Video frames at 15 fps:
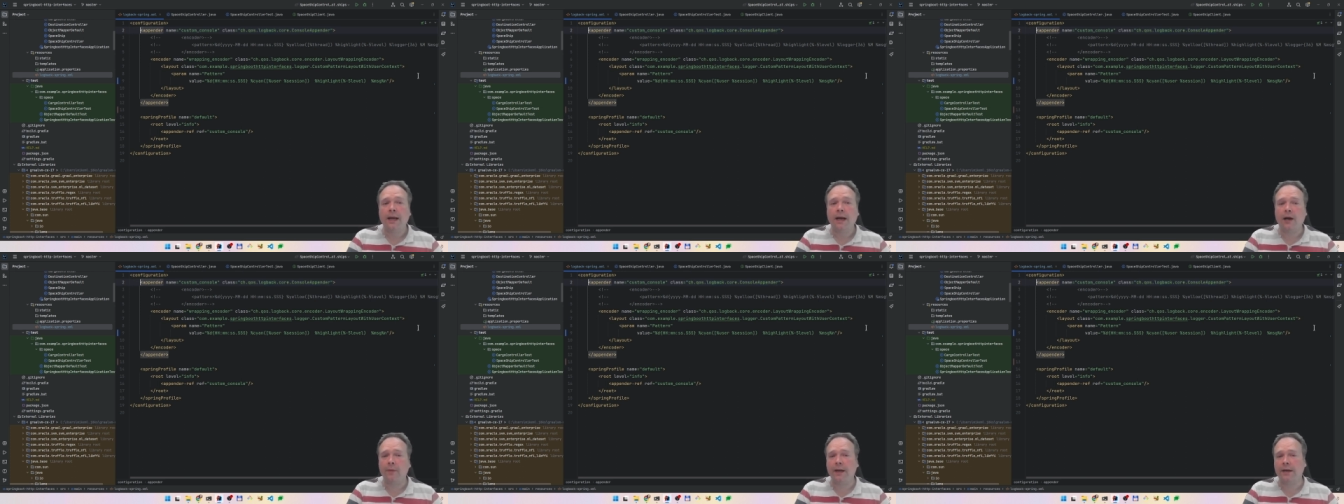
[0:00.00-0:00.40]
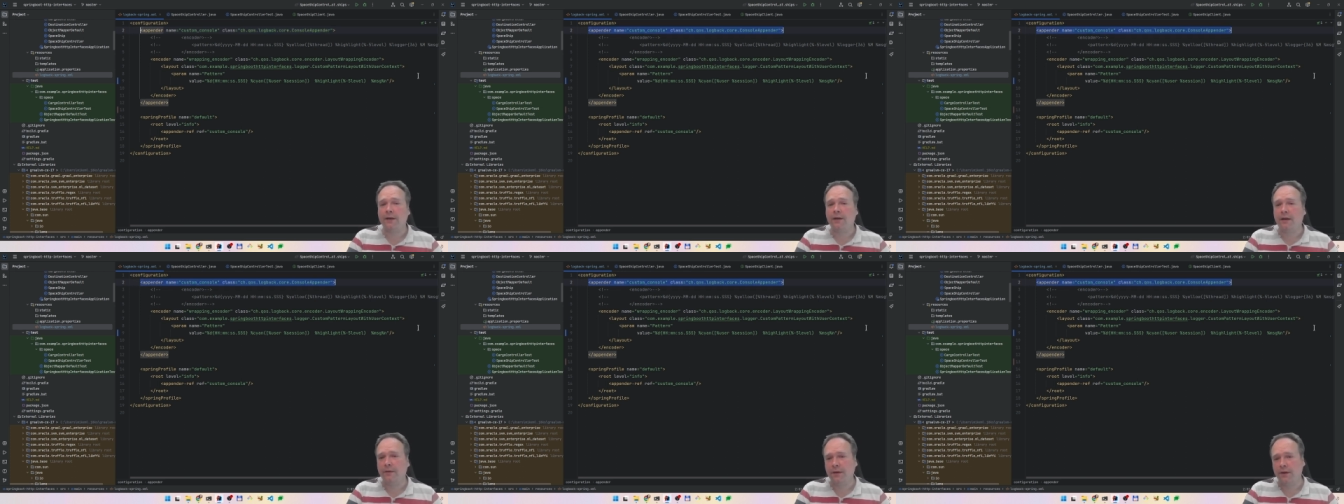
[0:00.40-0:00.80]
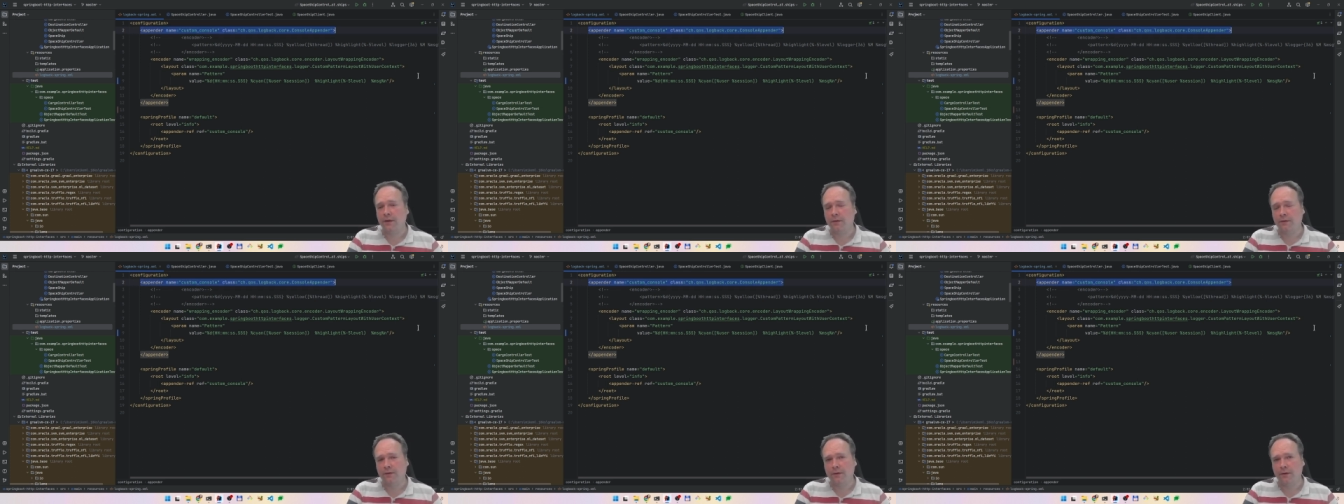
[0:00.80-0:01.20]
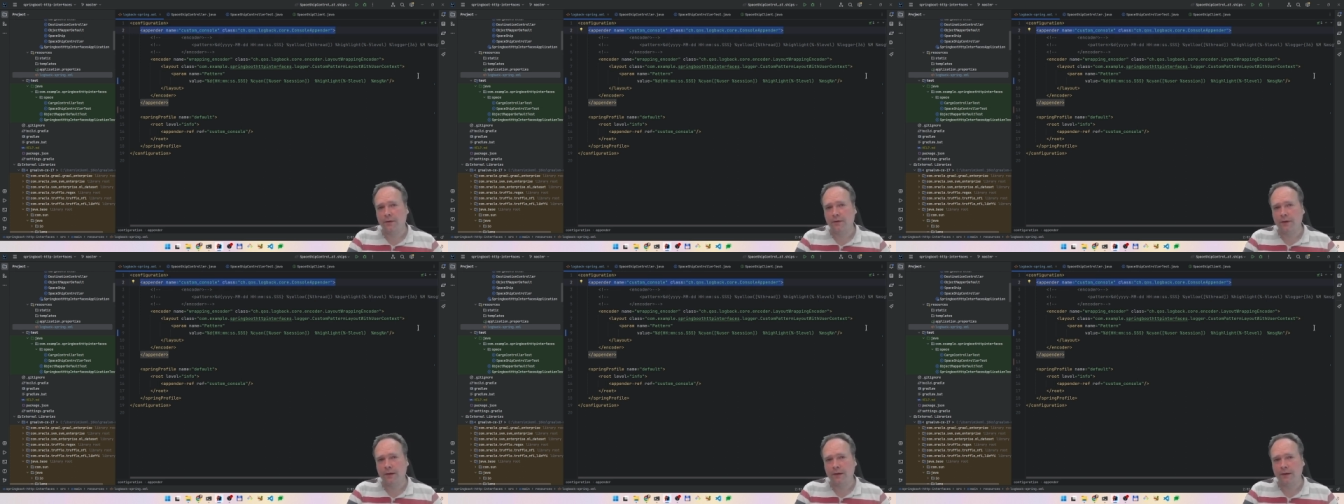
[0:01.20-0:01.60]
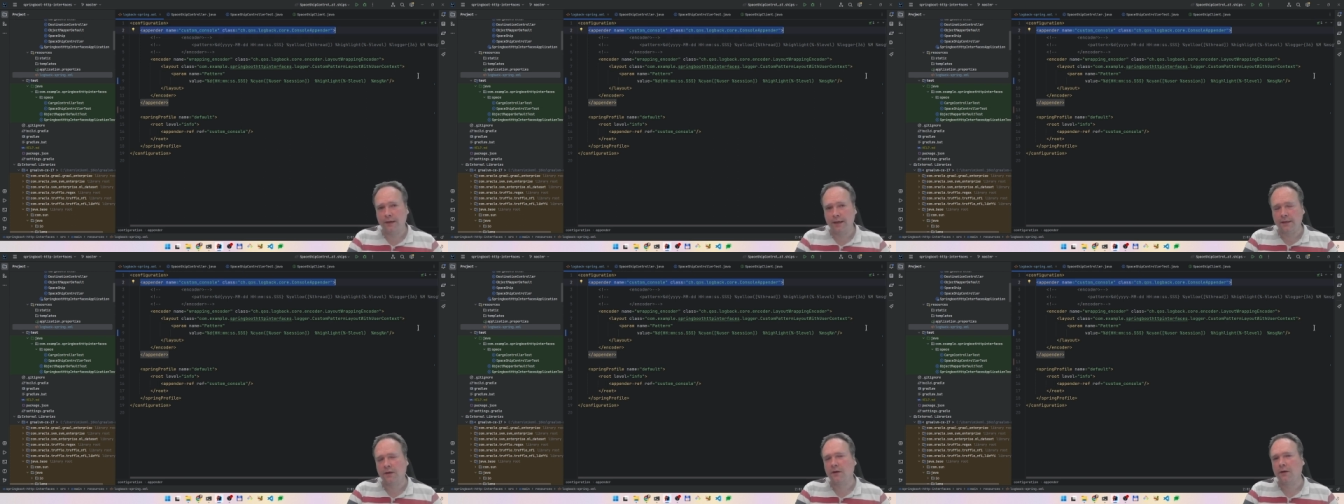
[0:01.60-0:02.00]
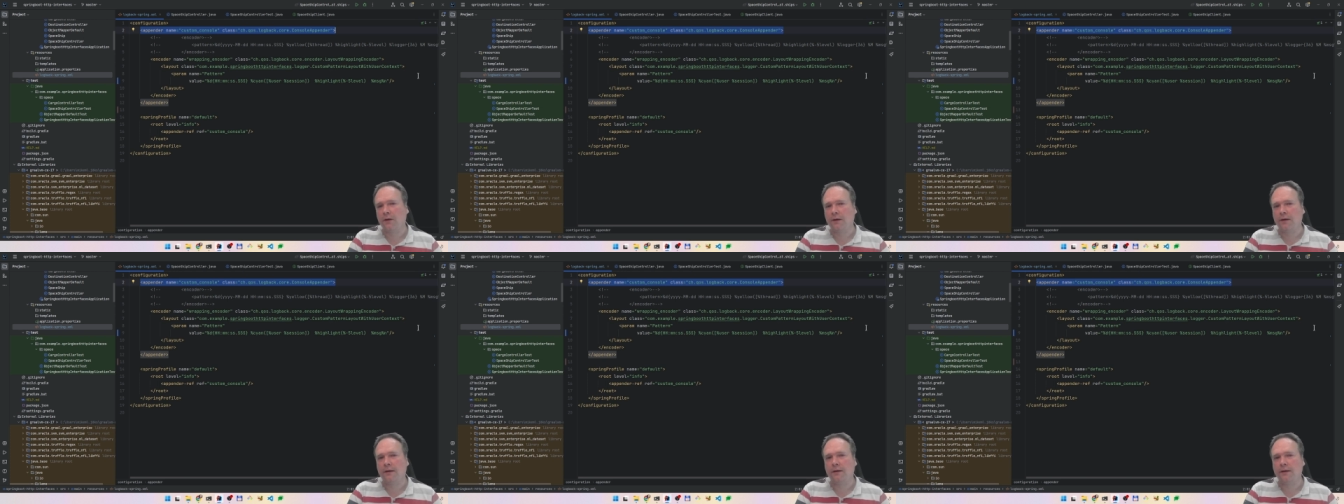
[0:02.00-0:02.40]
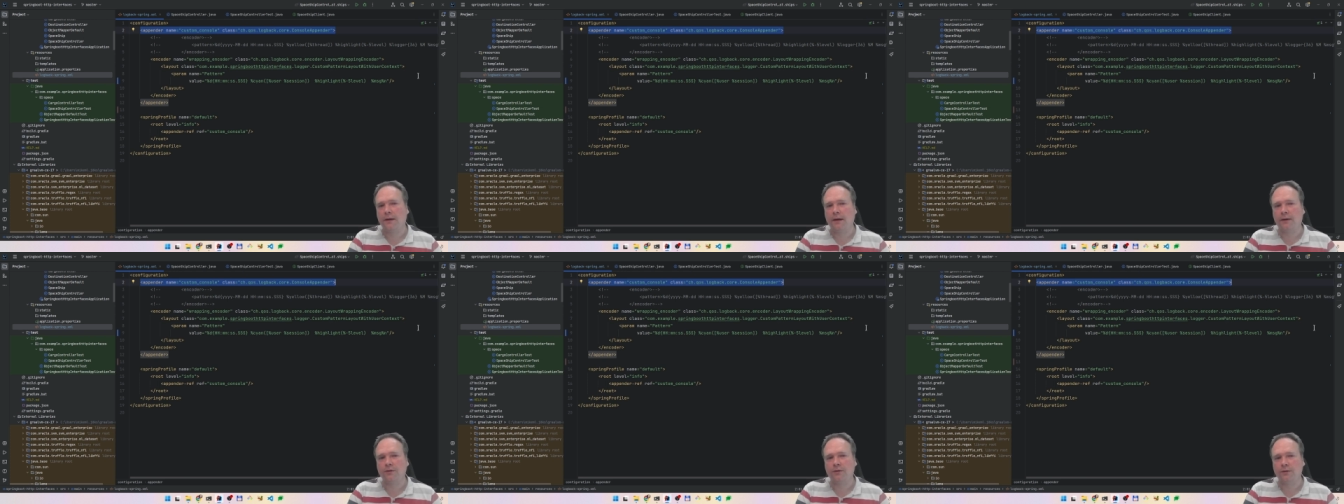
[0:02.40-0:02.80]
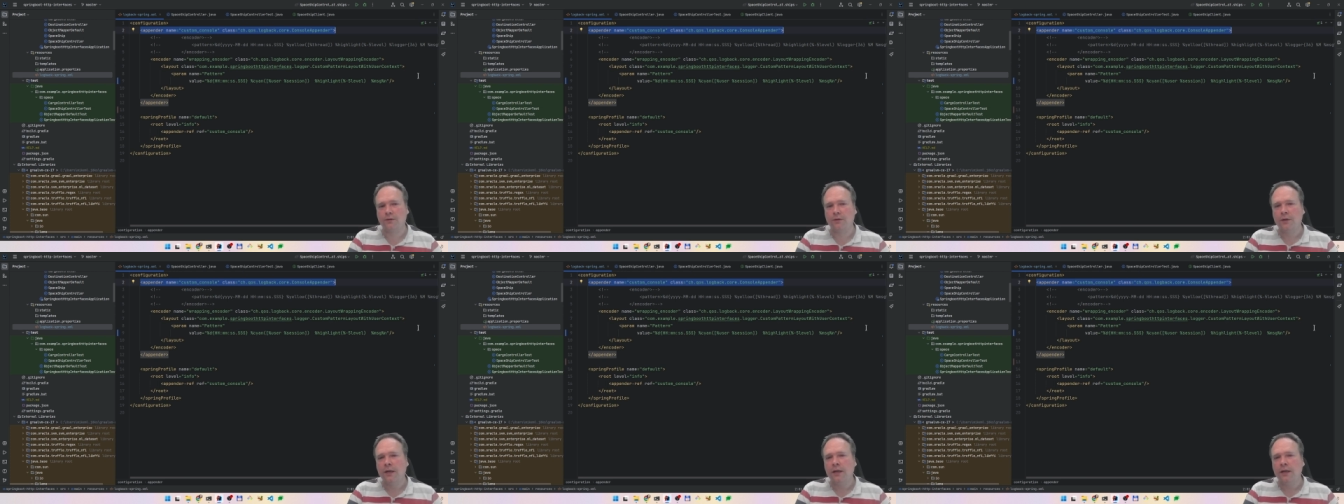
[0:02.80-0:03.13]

I'll make another video for the JSON logger, how to